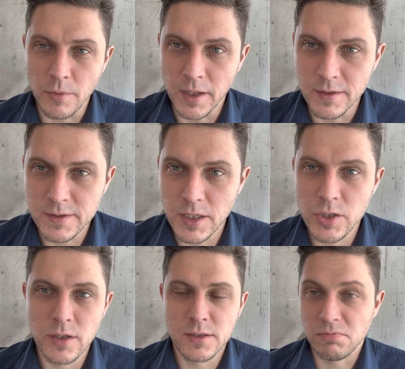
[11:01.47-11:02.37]
who make
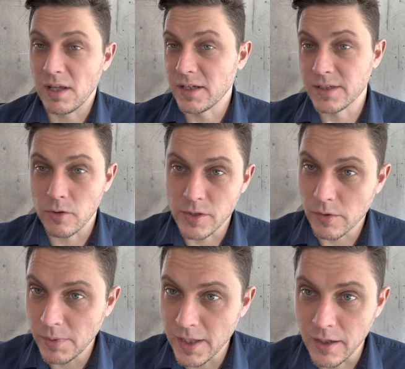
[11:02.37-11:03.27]
decisions, like
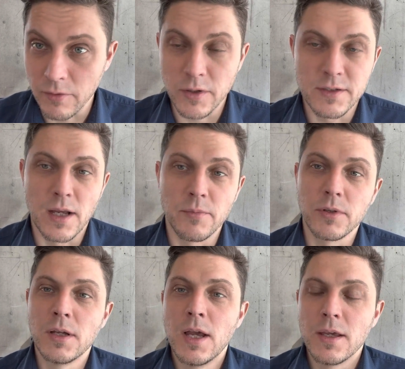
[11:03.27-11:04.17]
Secretary Blinken, for
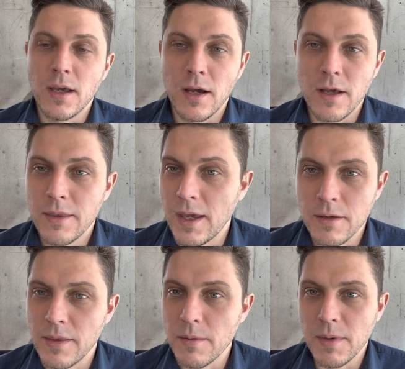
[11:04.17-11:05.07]
example,
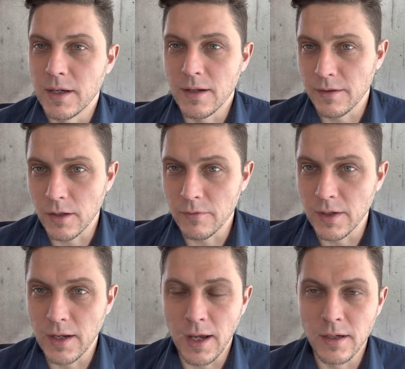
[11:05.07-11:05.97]
they make nothing of
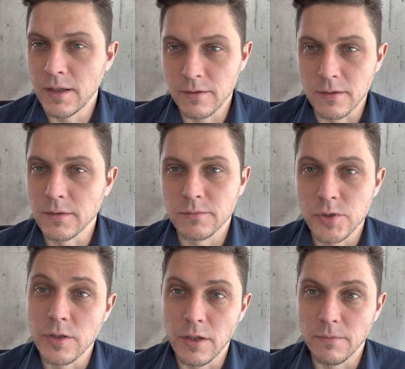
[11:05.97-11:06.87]
it, and neither
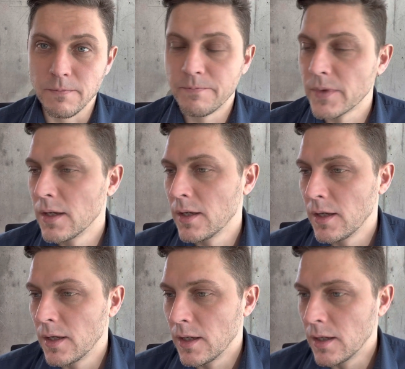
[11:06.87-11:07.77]
should you.
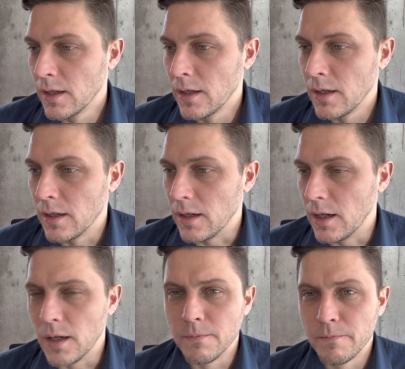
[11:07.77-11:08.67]

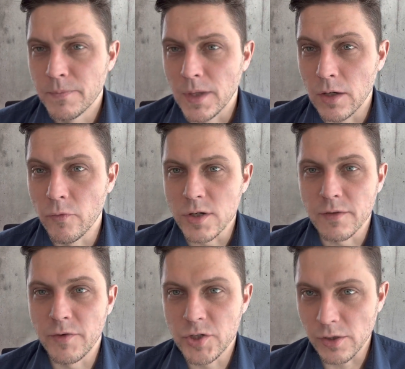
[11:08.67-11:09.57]
And of course,
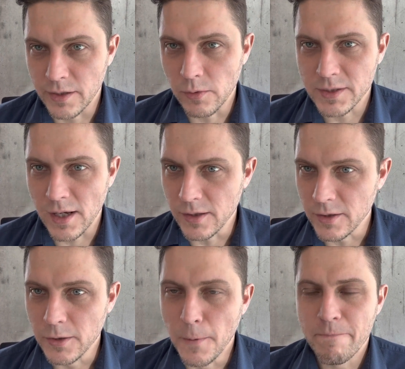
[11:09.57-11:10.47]
officially, they will tell
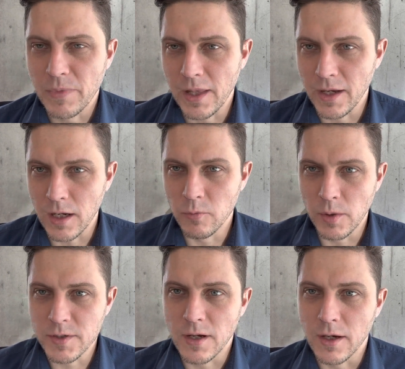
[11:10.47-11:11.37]
you, like when
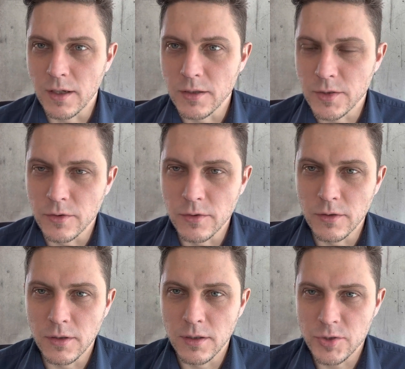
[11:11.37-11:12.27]
I was talking
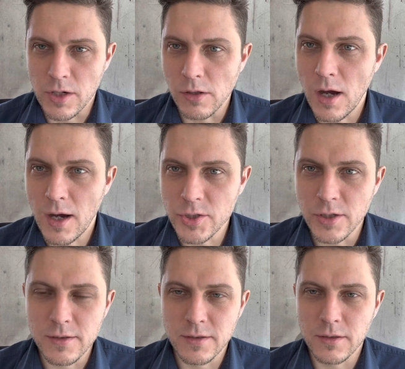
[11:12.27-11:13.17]
to General
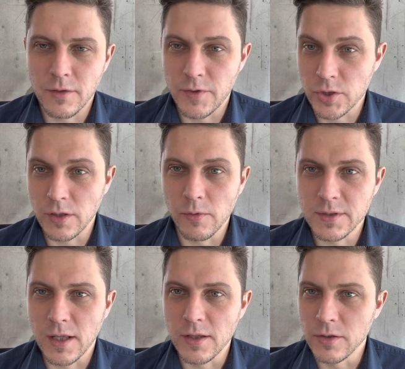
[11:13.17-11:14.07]
Hodges, officially he will
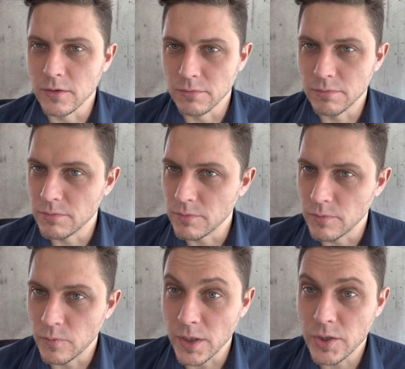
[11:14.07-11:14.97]
tell you,
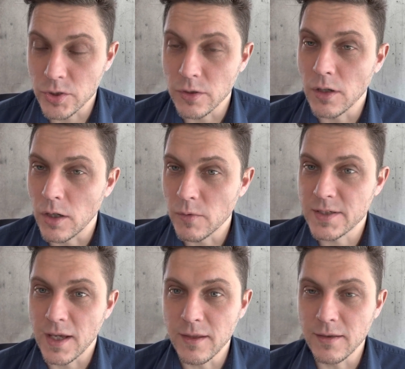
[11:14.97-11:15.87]
we should
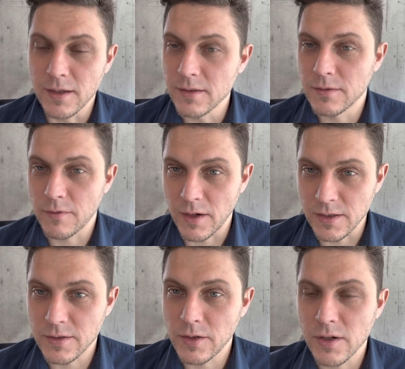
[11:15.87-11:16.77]
always take these
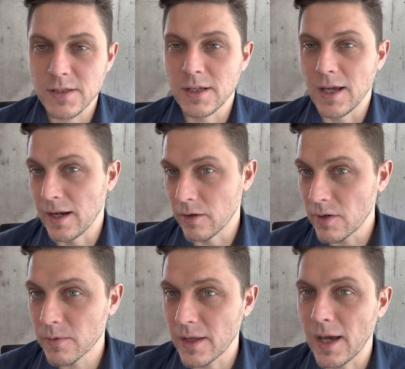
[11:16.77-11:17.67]
threats seriously, and I
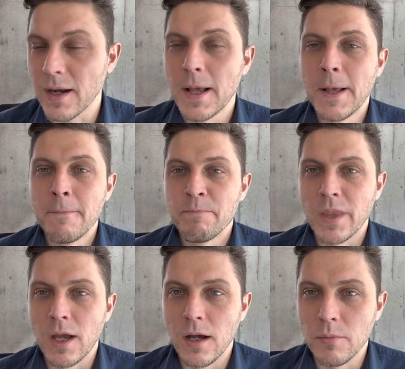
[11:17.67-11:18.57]
agree with that.
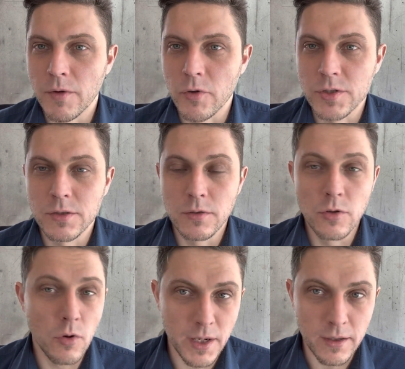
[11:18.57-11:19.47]
But of course,
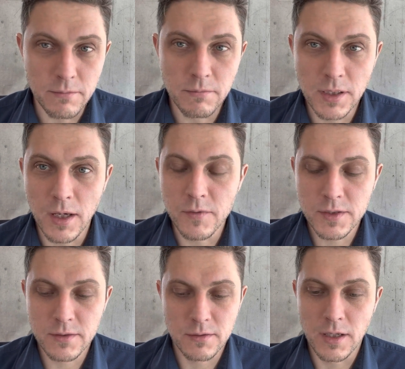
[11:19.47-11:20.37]
nobody
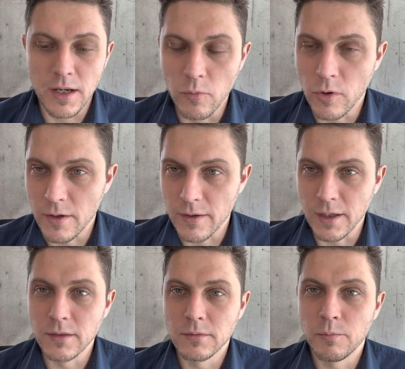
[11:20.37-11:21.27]
gives any more
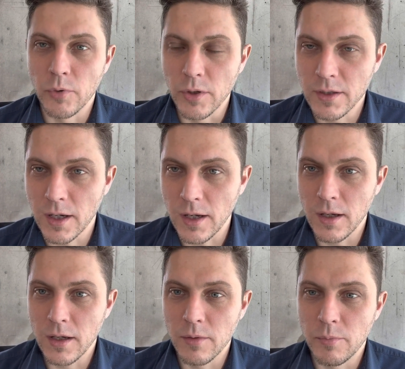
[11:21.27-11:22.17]
than
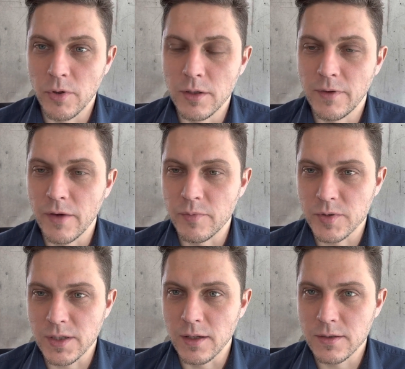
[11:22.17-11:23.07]

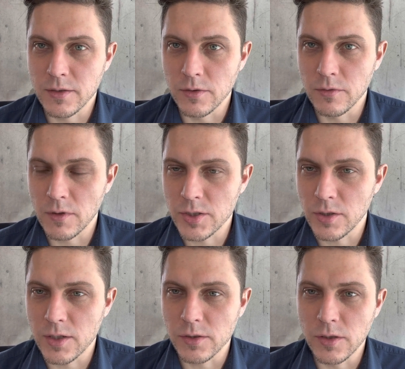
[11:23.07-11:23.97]
0.5% to
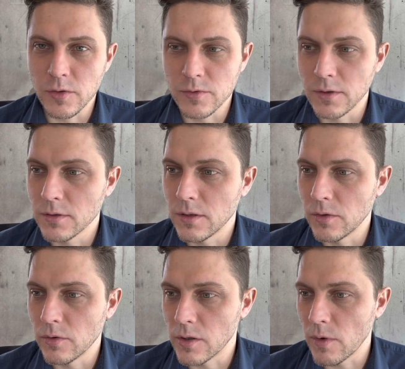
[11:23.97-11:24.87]
Russia actually using
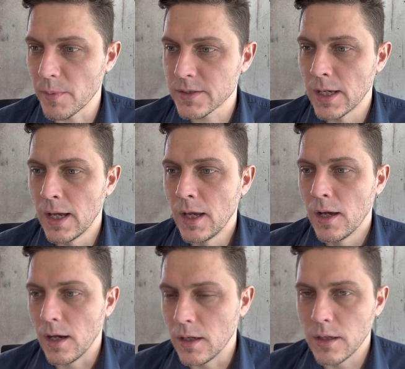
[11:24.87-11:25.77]
nuclear weapons.
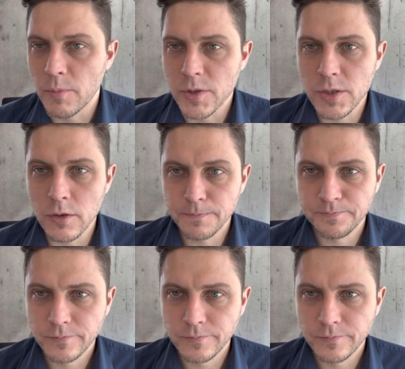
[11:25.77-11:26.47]
Number two,